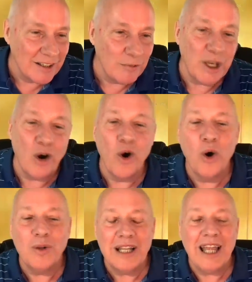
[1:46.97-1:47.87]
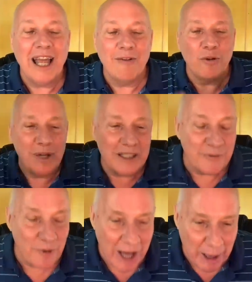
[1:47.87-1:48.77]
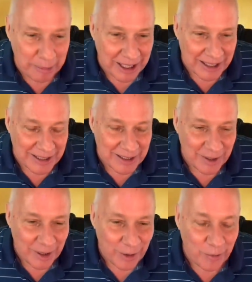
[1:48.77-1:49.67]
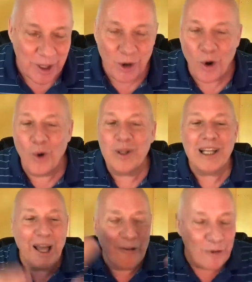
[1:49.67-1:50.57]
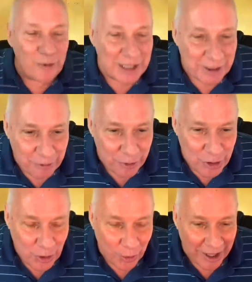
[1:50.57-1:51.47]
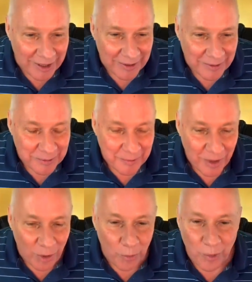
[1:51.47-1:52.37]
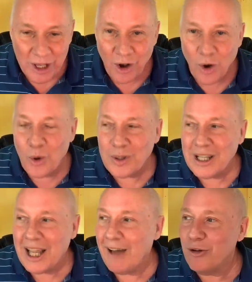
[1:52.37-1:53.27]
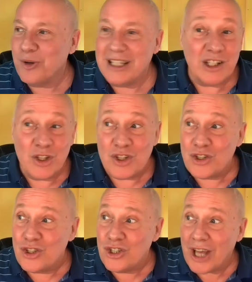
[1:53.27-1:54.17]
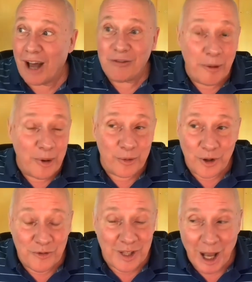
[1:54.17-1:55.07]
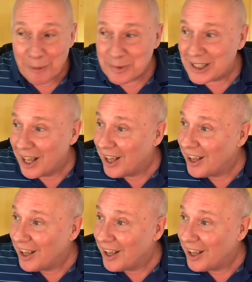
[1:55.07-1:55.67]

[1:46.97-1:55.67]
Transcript: We only have a reason for happiness. We only have a reason for joy. We only have a reason to shout from the rooftops,